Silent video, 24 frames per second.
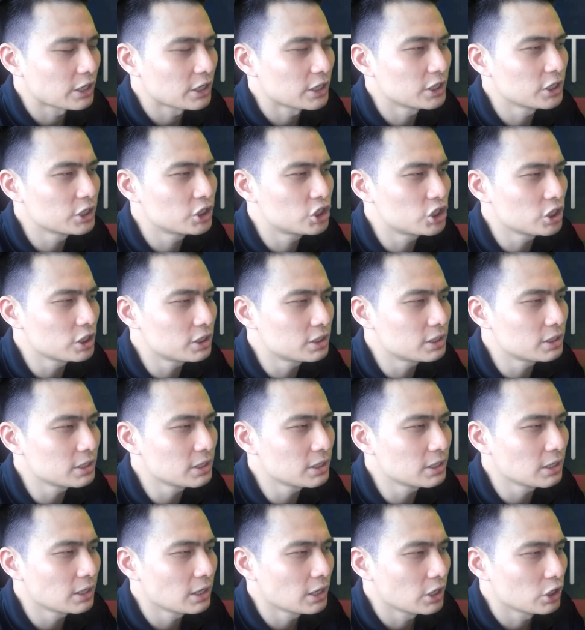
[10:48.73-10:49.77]

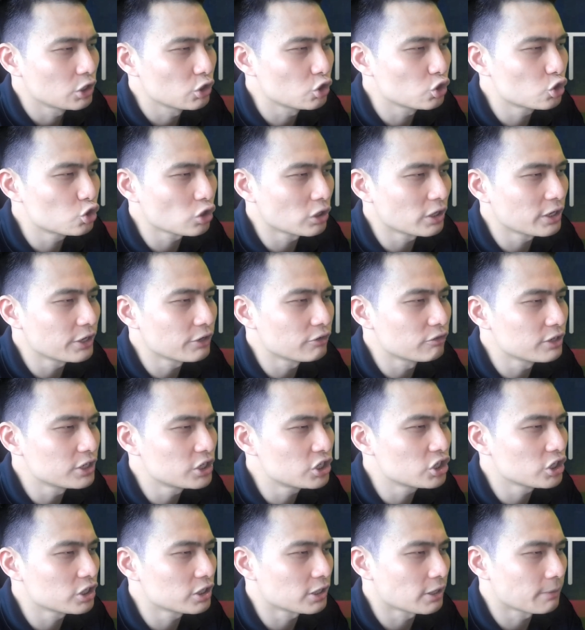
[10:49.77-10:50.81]
EGT usually
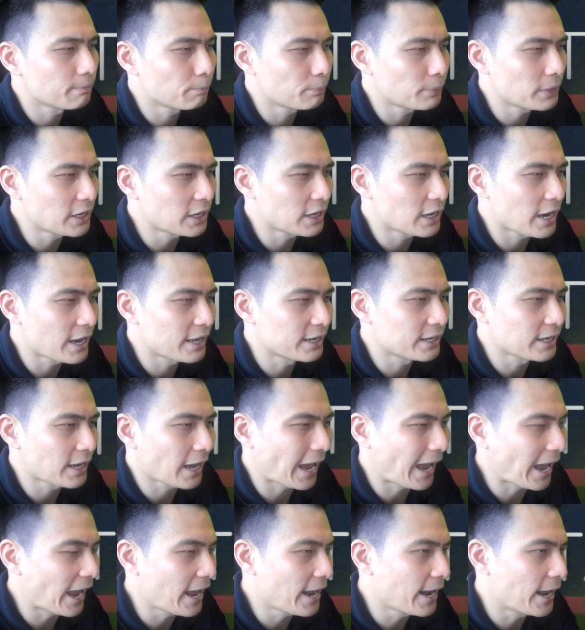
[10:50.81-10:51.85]
reaches a peak at the
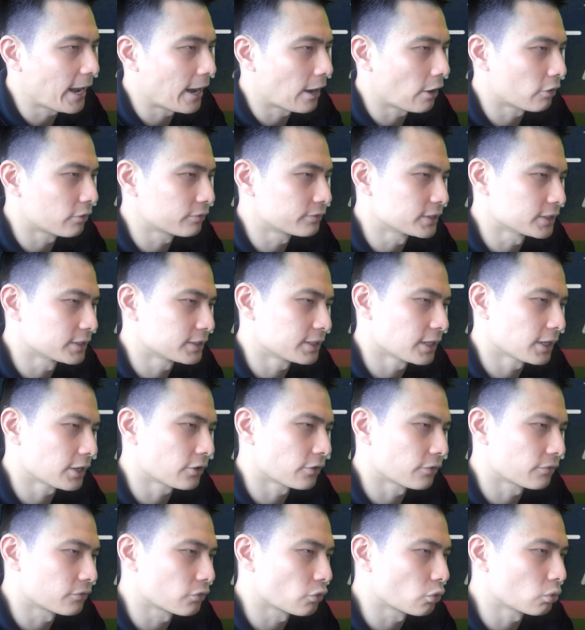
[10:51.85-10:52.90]
end of the
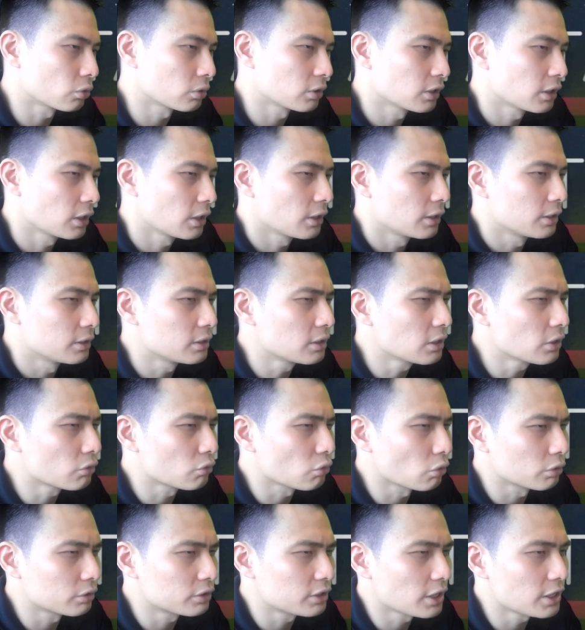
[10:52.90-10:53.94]
takeoff roll, near
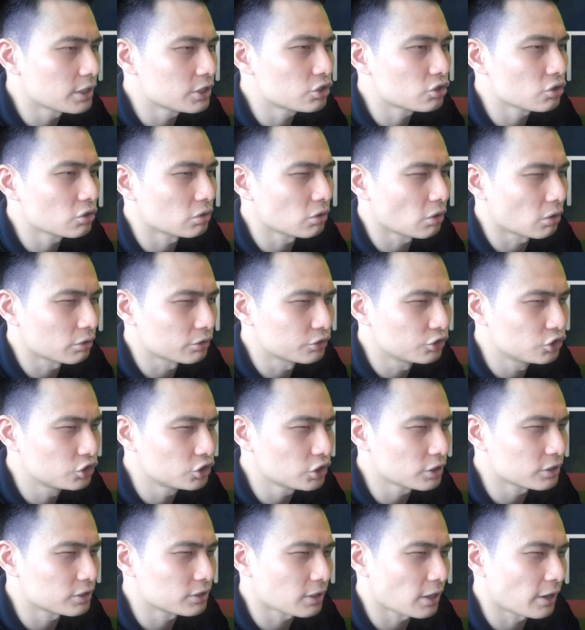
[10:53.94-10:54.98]
rotation or
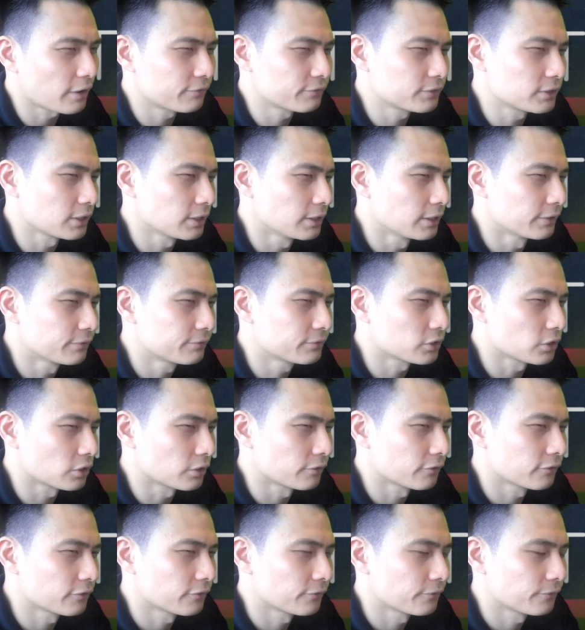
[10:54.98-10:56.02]
just after liftoff.